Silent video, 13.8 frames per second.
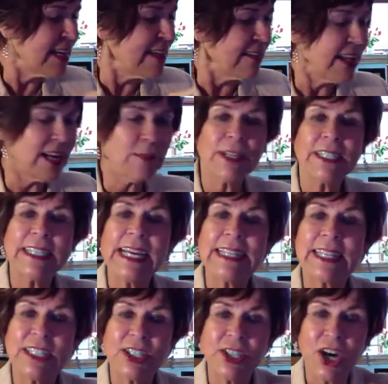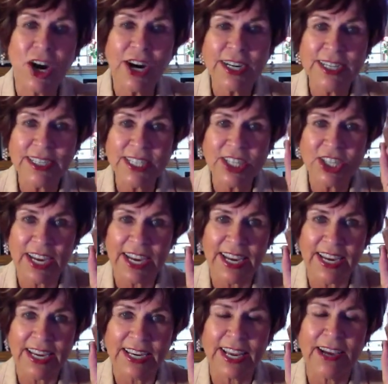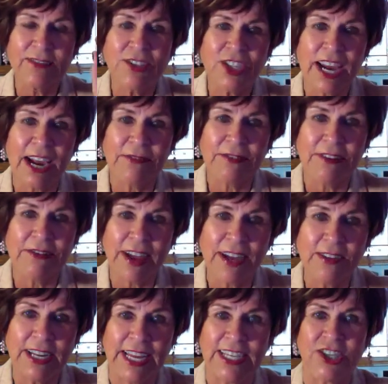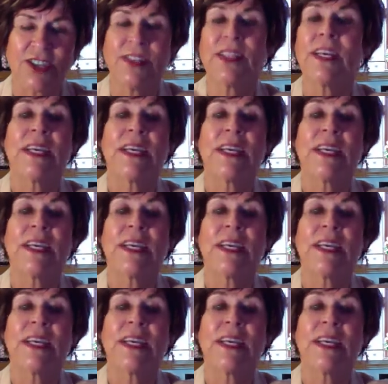Then I'm going to take the darkest shade of Jafra foundation,